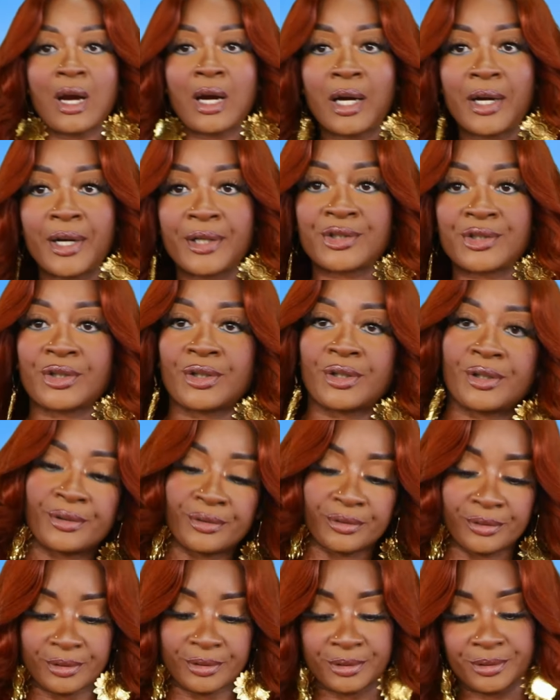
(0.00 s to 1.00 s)
Alright,
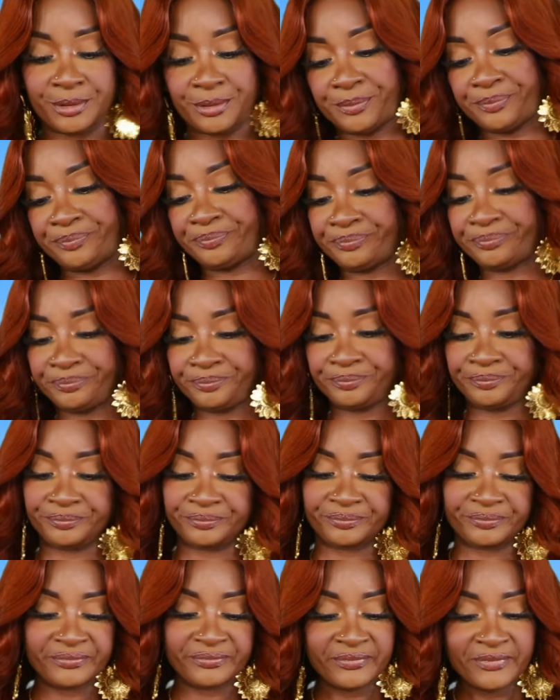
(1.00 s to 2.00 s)
y'all. Do
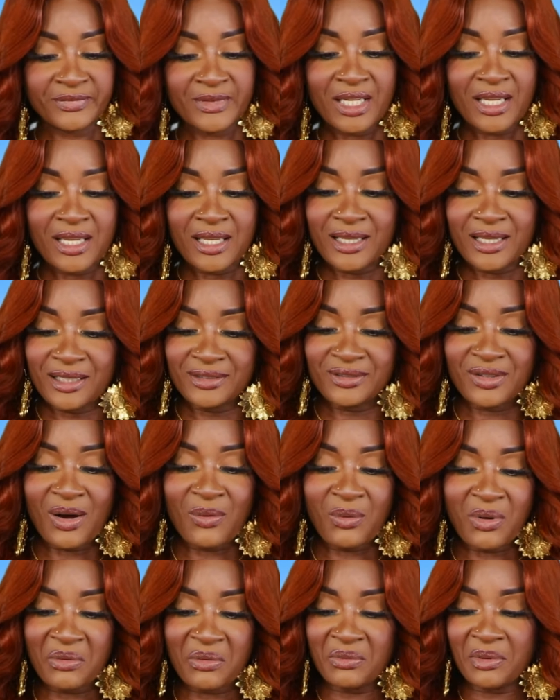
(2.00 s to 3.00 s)
I
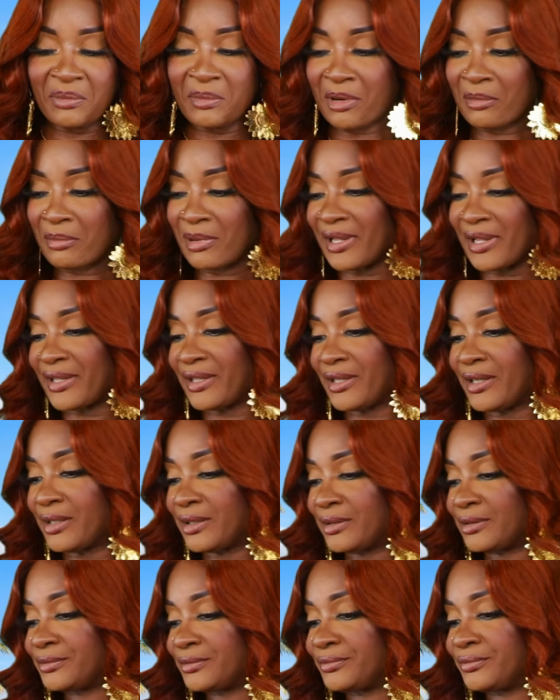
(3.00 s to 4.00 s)
want one more bite,
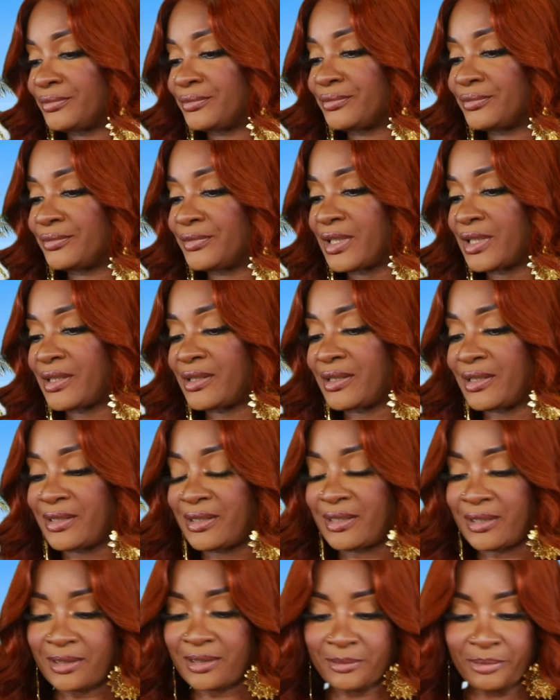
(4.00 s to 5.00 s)
y'all? Just to
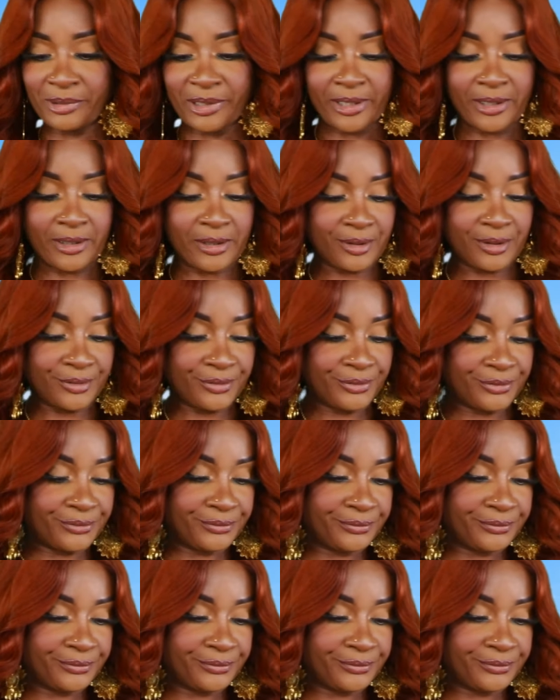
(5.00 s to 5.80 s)
send the plate off.